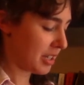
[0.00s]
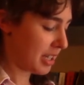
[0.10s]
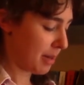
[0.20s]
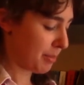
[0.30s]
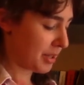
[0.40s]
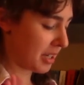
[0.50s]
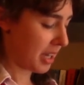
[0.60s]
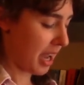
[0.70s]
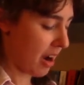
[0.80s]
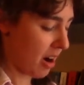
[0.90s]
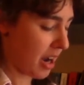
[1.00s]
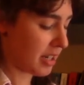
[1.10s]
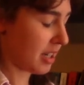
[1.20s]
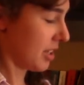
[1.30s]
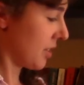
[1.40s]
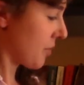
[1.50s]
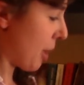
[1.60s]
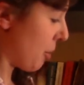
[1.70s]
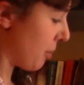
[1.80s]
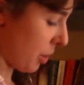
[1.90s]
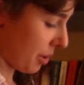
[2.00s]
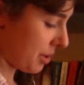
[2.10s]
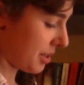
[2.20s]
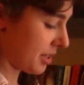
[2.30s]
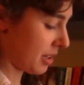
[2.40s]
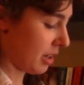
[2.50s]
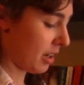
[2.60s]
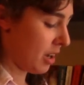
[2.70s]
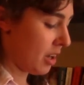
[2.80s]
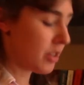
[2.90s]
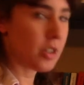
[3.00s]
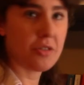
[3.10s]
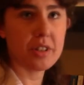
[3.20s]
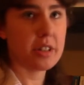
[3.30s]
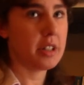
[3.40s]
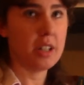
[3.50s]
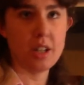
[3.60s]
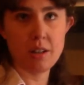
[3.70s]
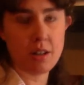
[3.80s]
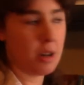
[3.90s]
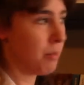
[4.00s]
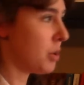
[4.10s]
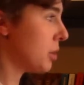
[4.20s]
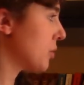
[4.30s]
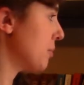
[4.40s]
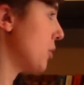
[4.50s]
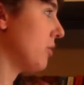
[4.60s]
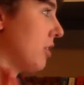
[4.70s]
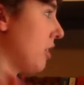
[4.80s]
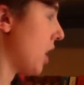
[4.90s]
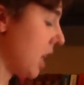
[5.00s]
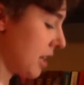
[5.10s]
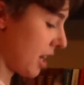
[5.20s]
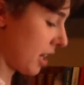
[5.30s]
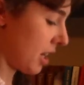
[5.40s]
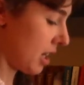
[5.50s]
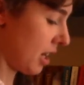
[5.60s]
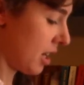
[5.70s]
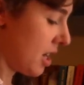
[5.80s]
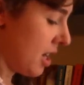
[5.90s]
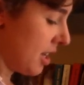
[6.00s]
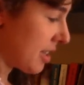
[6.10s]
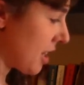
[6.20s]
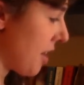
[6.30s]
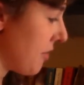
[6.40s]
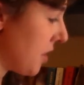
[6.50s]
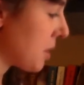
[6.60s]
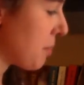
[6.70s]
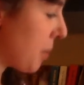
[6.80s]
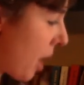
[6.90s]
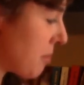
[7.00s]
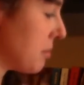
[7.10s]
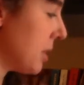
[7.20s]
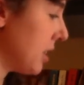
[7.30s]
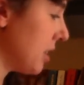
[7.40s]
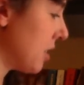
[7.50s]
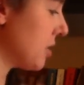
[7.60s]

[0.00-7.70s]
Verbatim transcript: tips and care ideas about books and surface cleaning, mold removal, all that kind of stuff that's probably a little